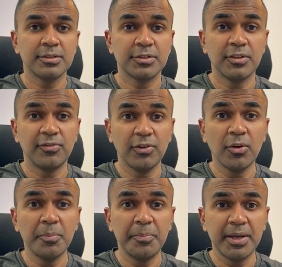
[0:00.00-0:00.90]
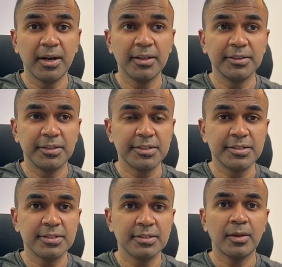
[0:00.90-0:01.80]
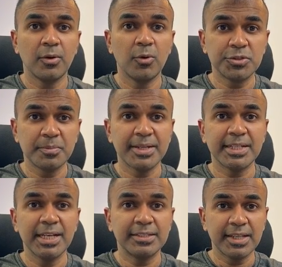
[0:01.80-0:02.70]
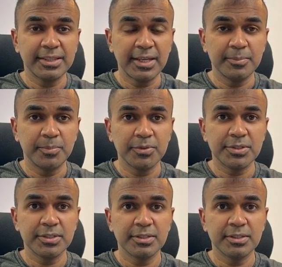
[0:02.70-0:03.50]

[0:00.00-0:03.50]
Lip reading: So the flow behind this automatically take the input,